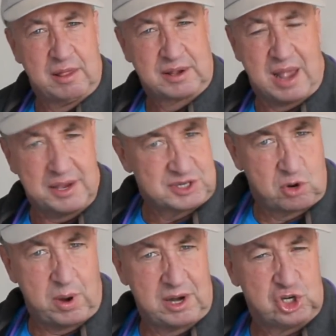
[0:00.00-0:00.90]

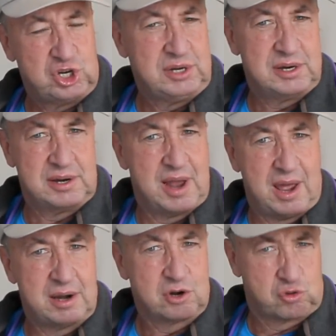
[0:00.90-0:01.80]
Consequently, she did
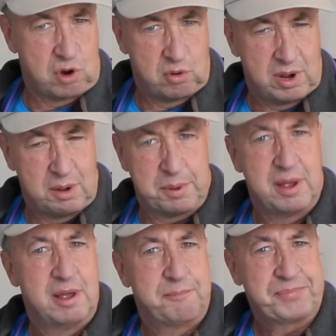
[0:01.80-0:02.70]
not grow up
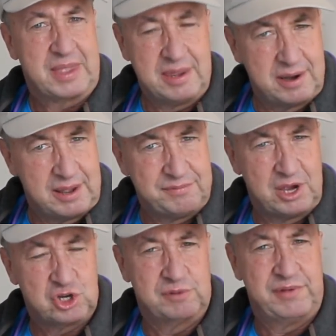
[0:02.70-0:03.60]
in an
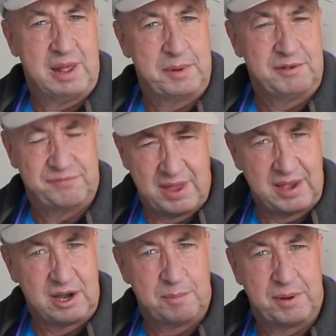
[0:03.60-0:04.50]
aviation family,
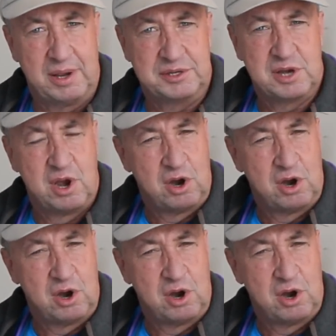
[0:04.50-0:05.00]
flying airplanes.